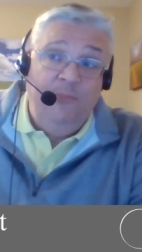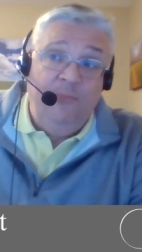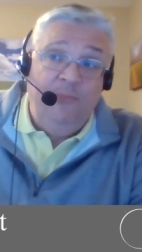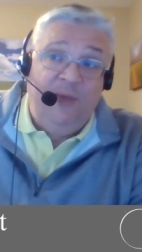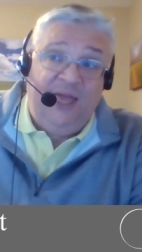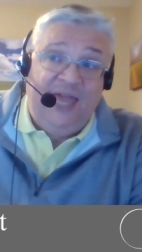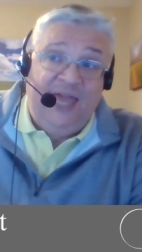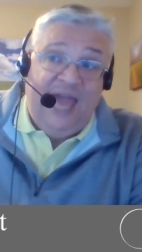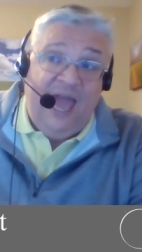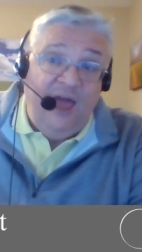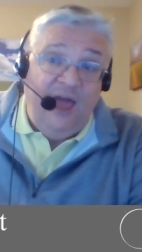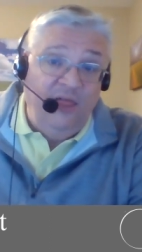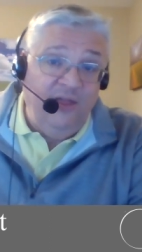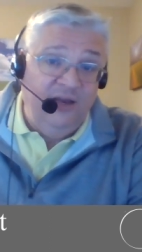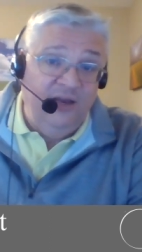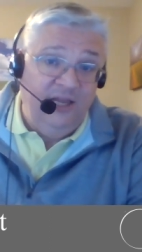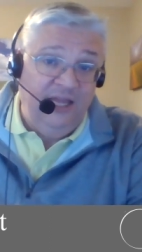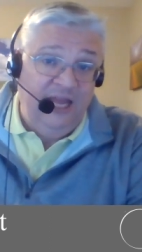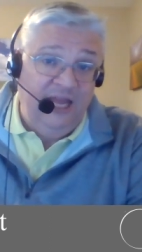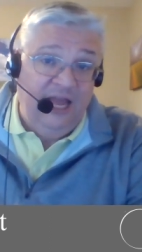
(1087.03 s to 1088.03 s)
But
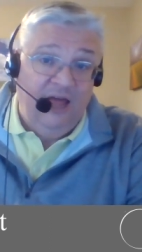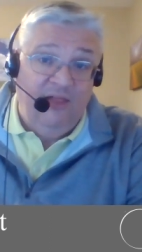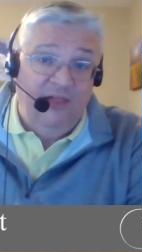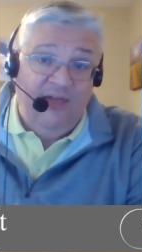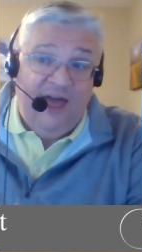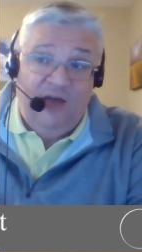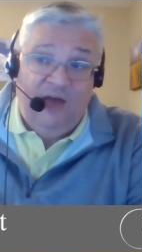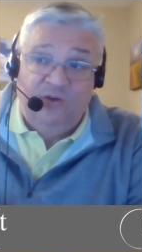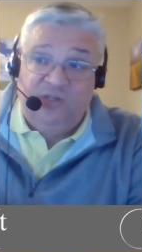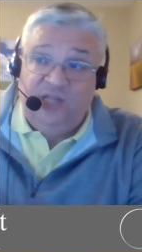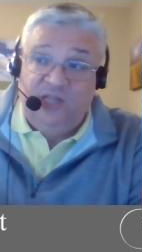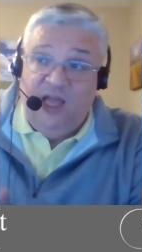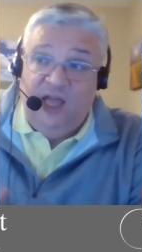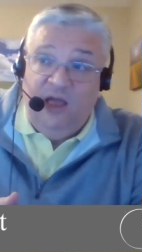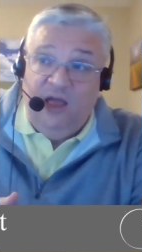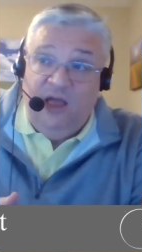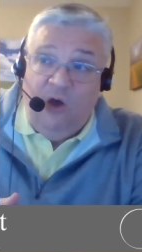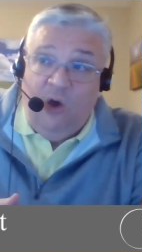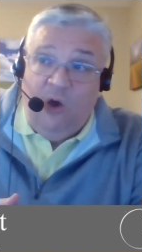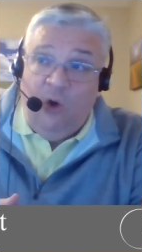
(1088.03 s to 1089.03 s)
Calendly allows
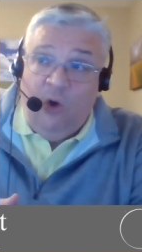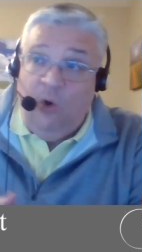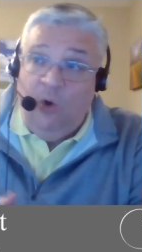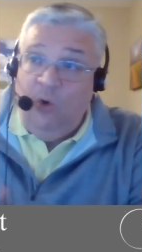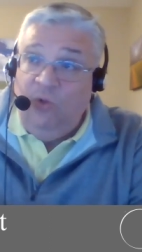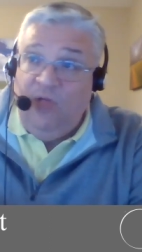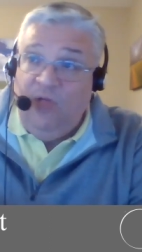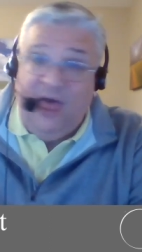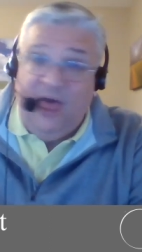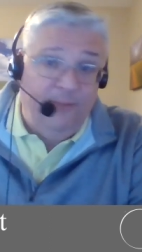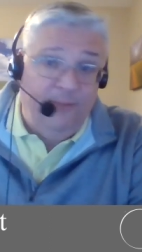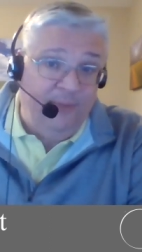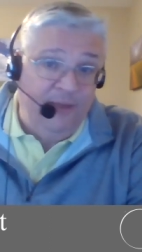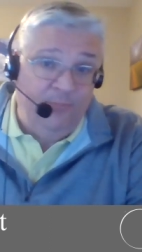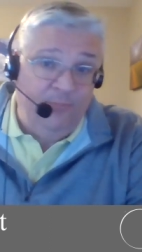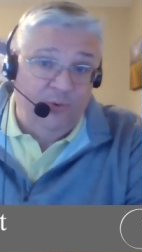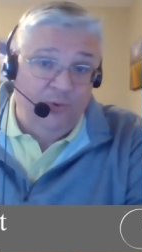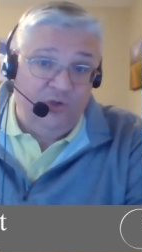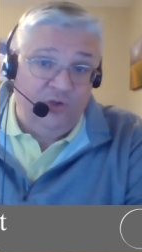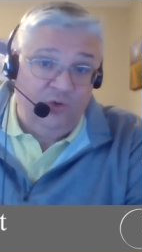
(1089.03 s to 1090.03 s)
a whole lot of
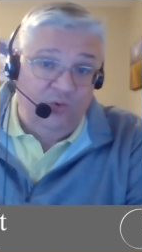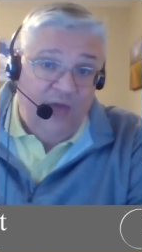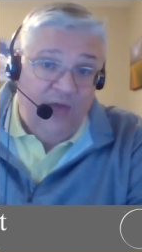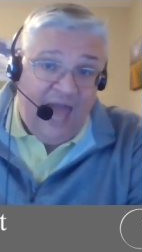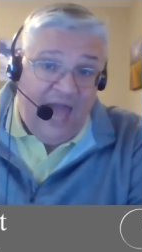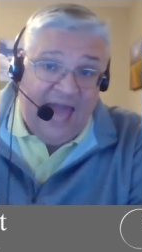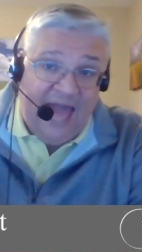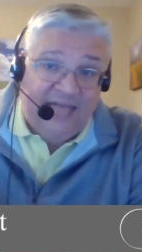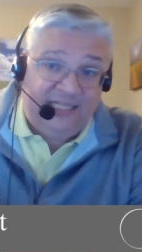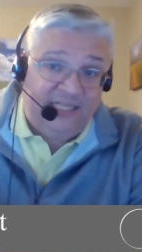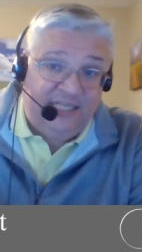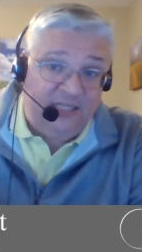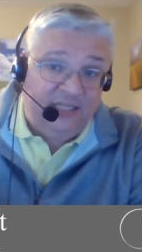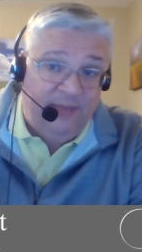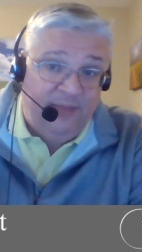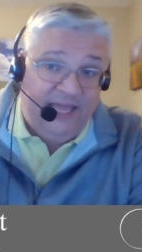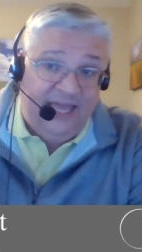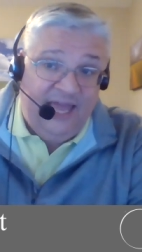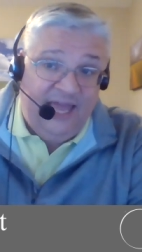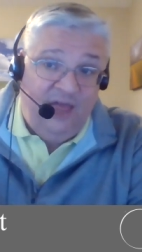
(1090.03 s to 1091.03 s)
people to access
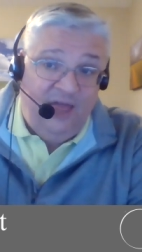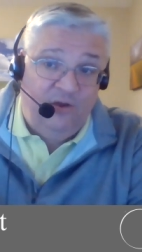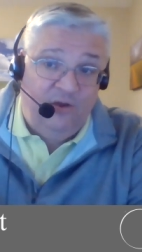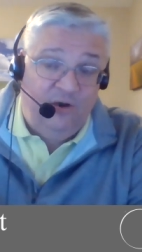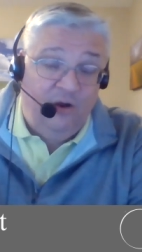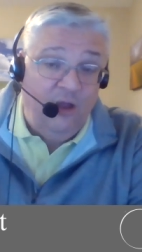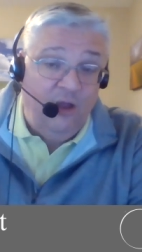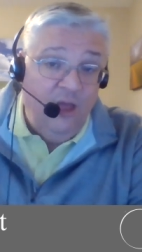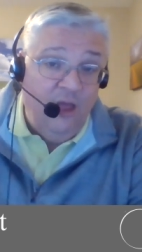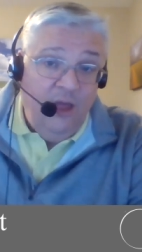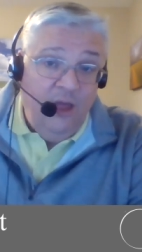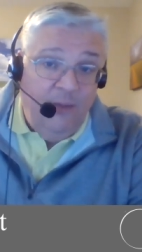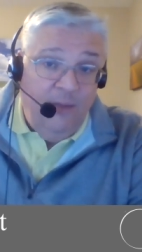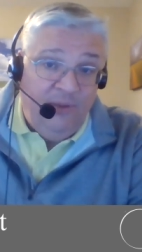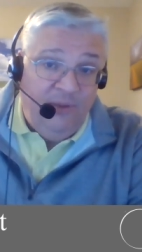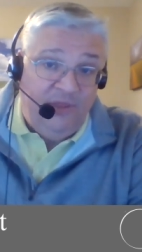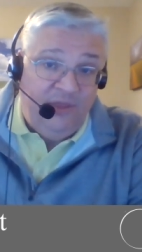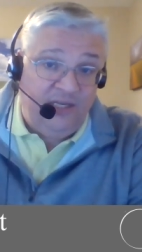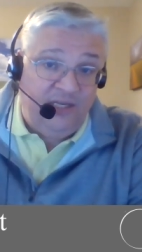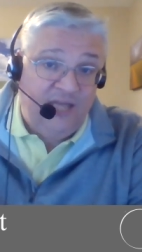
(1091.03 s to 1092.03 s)
my calendar,
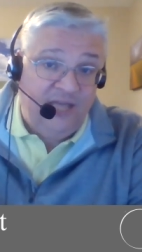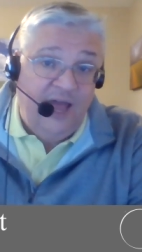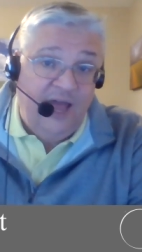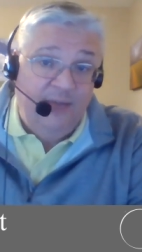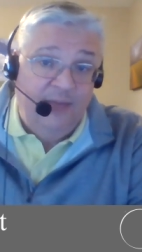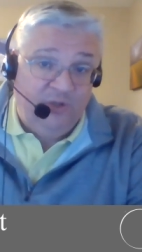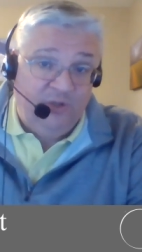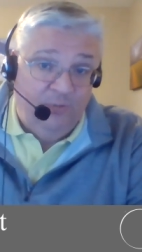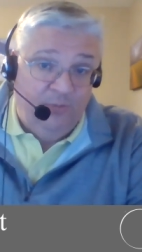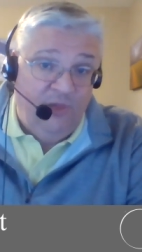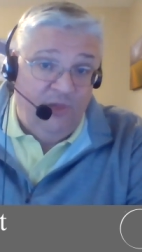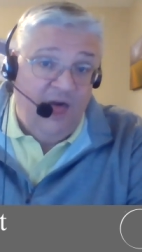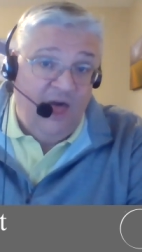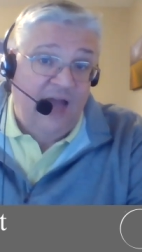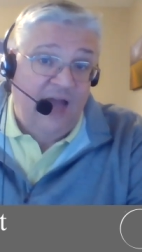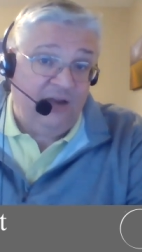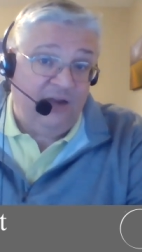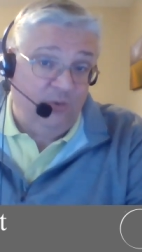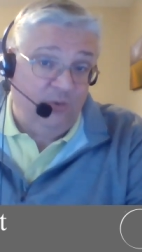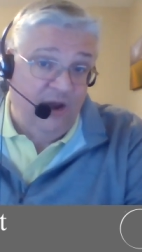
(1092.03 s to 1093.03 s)
but the times are
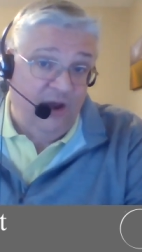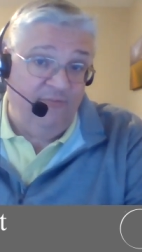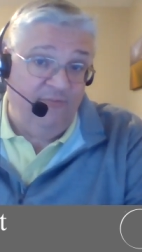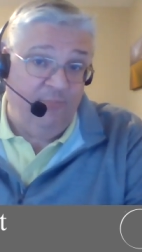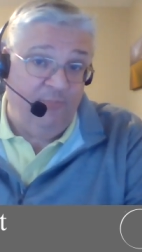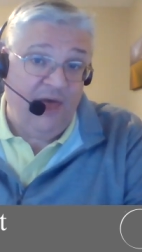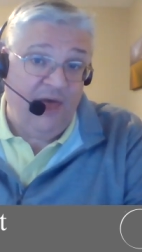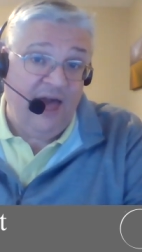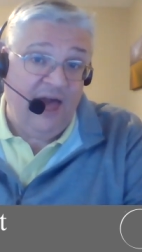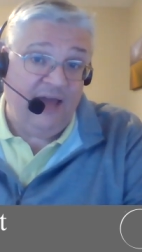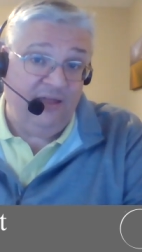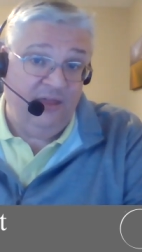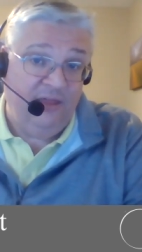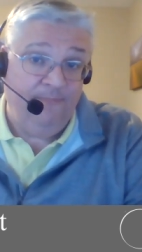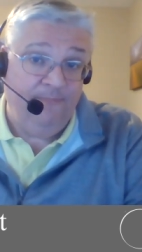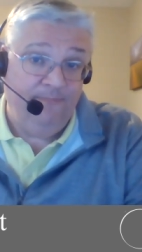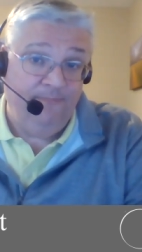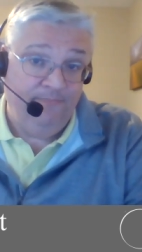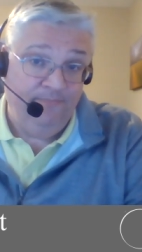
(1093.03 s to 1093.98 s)
blocked when I've blocked them.